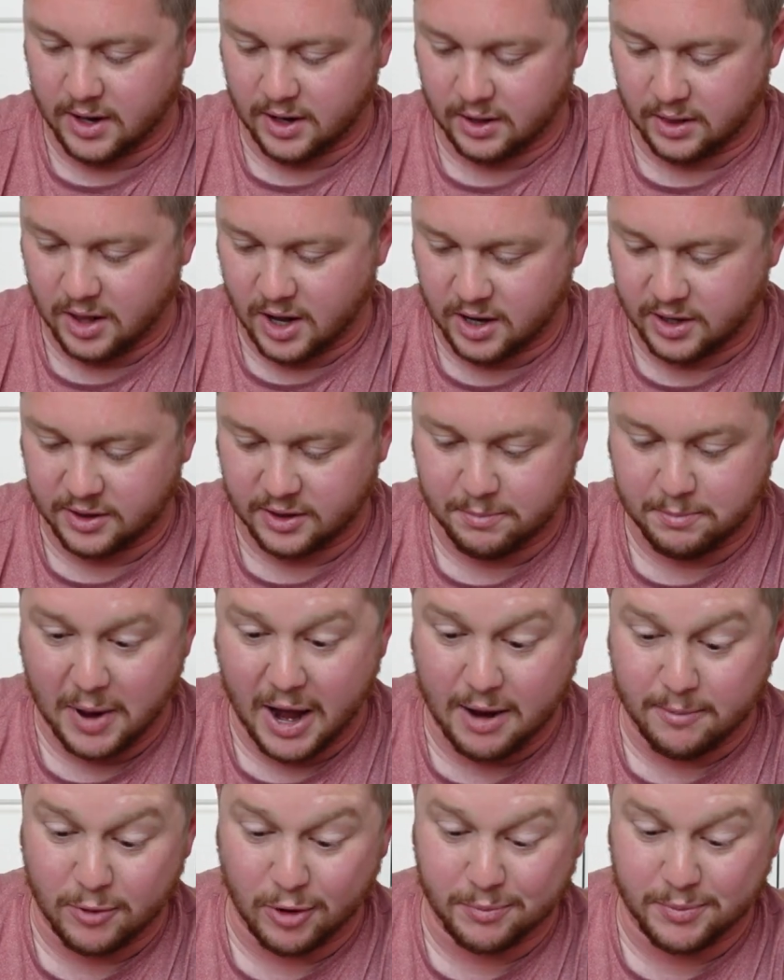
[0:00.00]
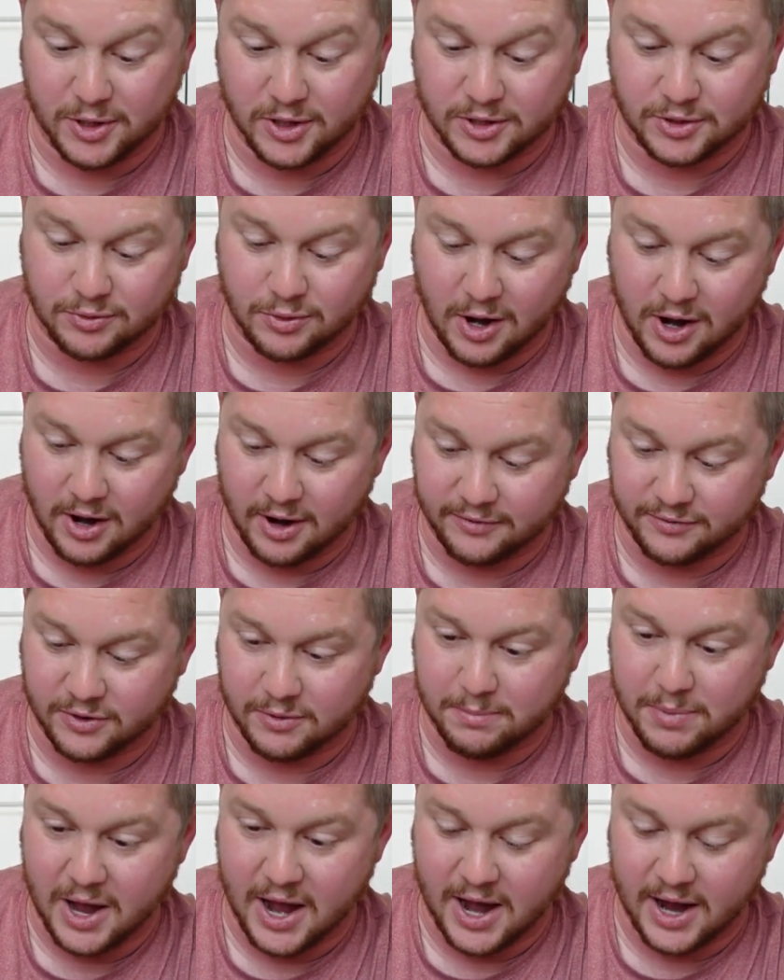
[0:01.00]
a lot of the Batmobiles right off the
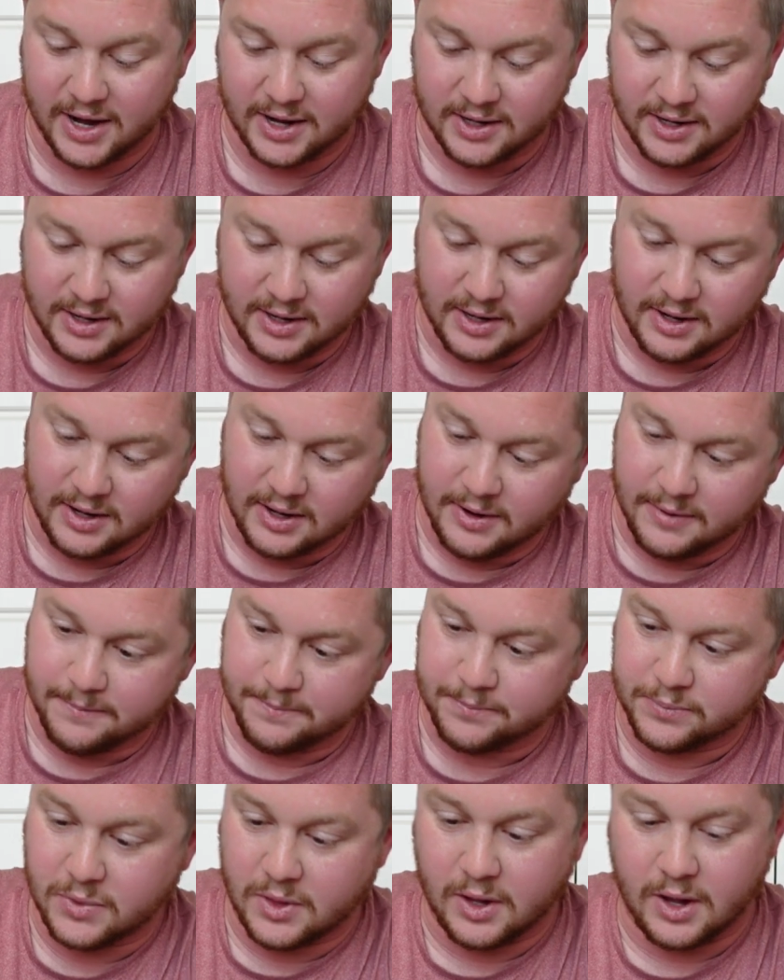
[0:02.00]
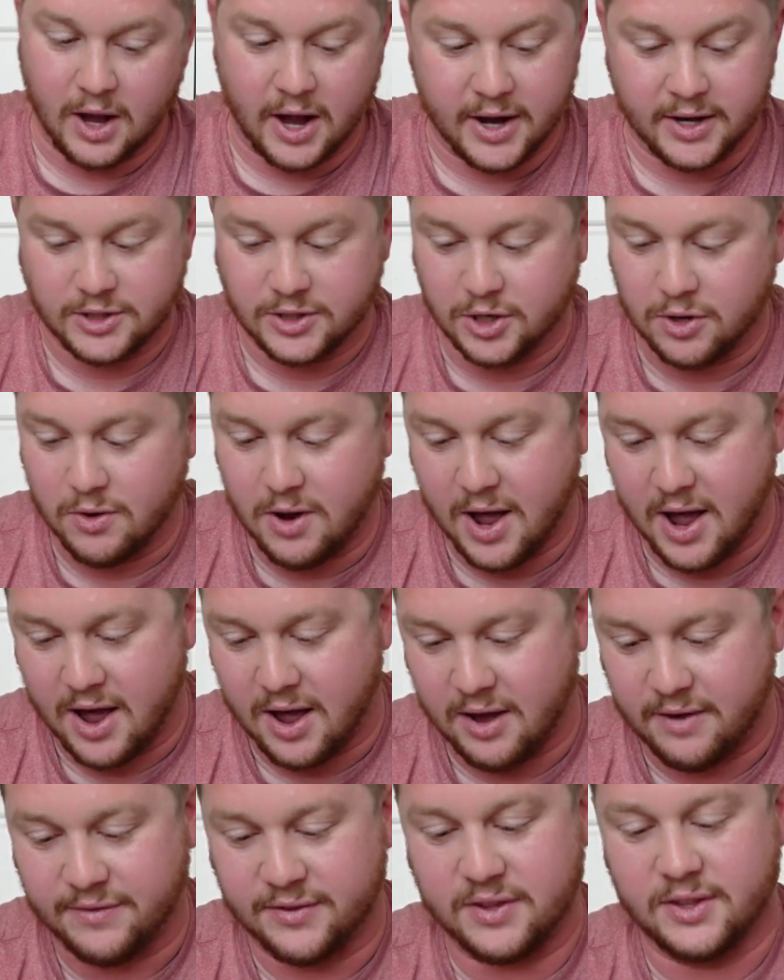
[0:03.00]
bat. I do
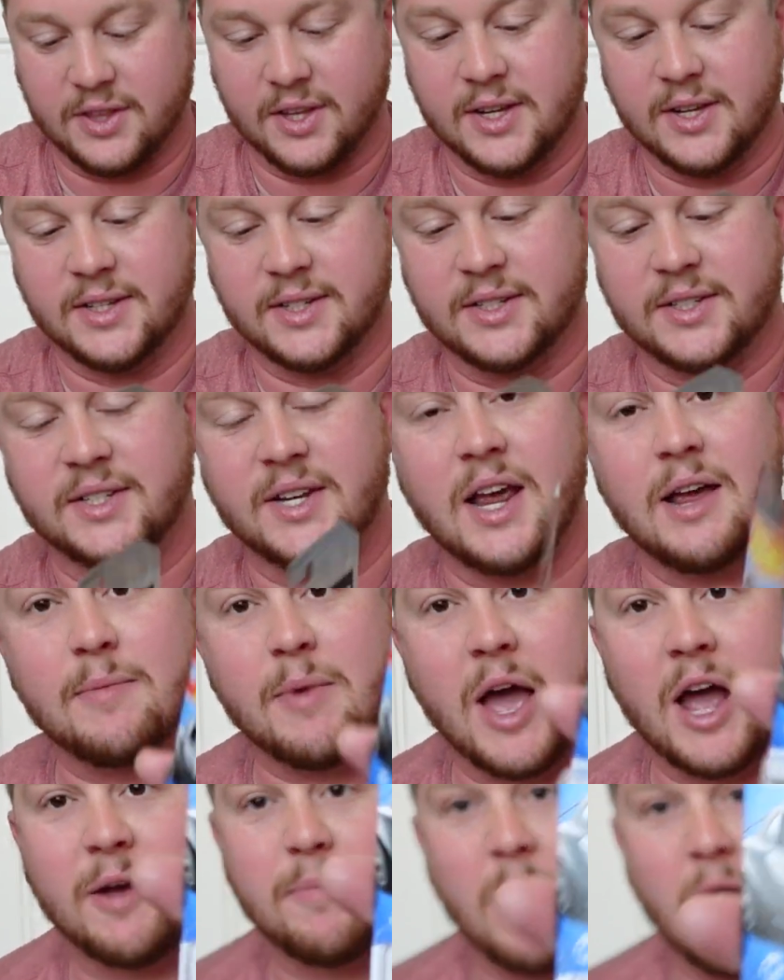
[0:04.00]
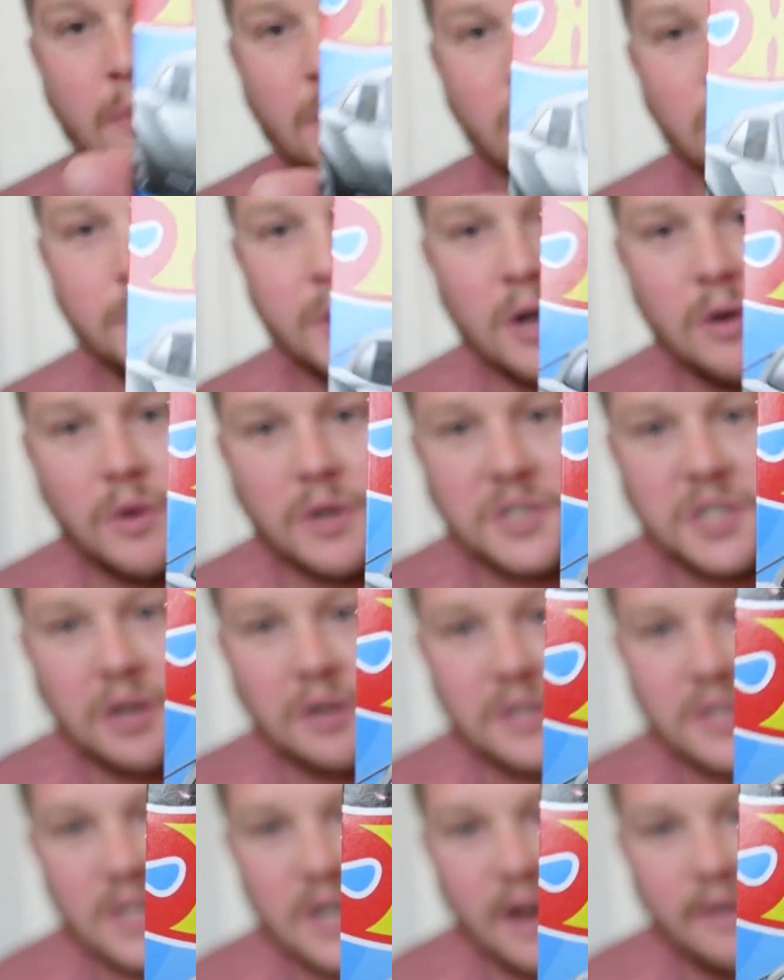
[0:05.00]
have the Zamac Batmobile, which I
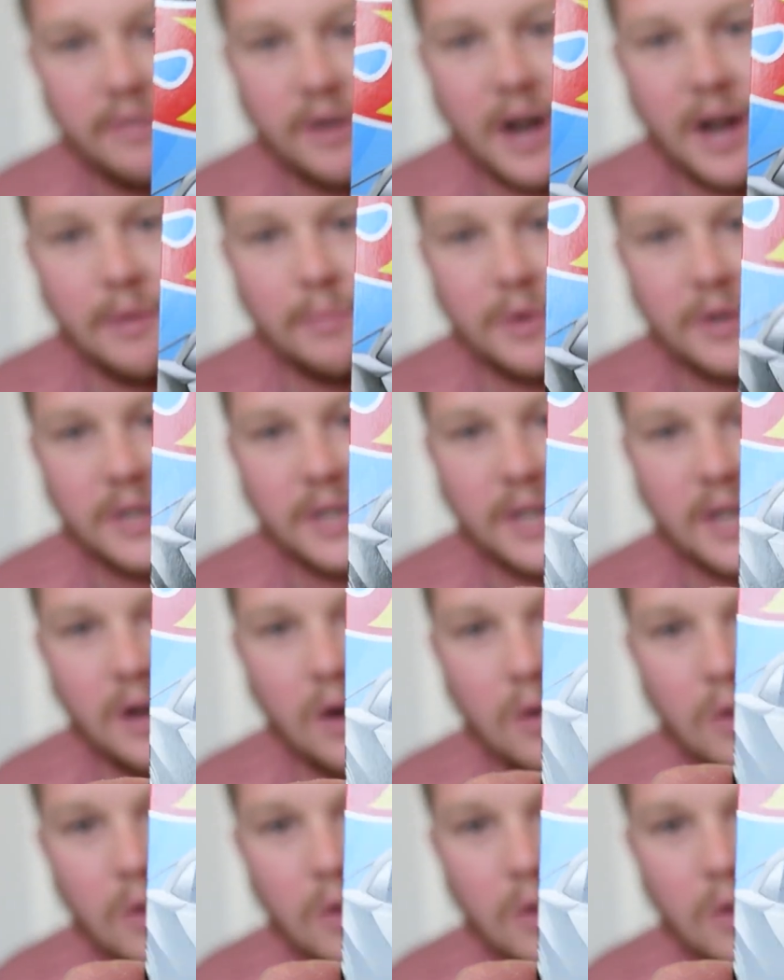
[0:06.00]
was never able to get a